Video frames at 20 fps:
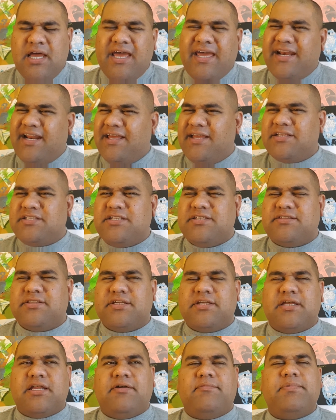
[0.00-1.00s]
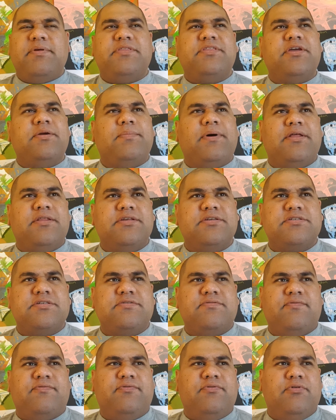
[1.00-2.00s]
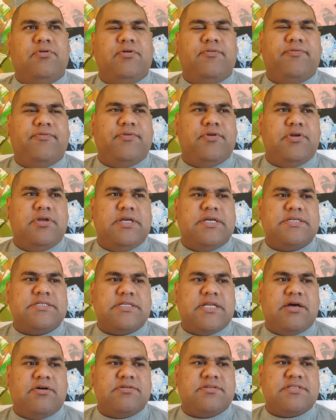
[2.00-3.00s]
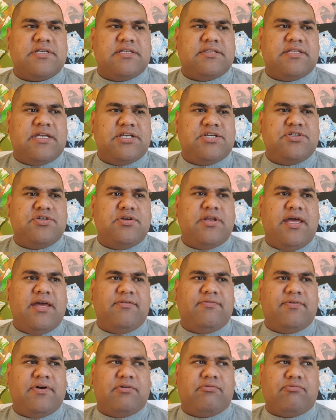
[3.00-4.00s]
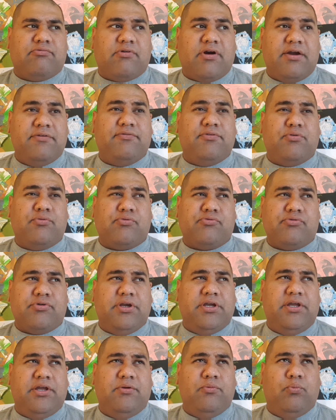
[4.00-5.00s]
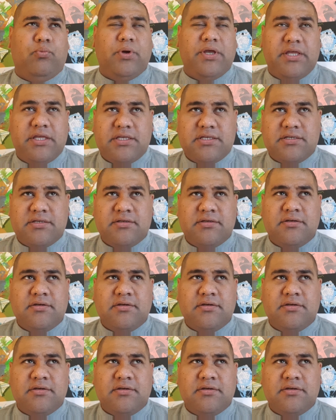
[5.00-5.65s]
And I actually think, and I've been thinking about this for a few years now, is that they should have a rivalry week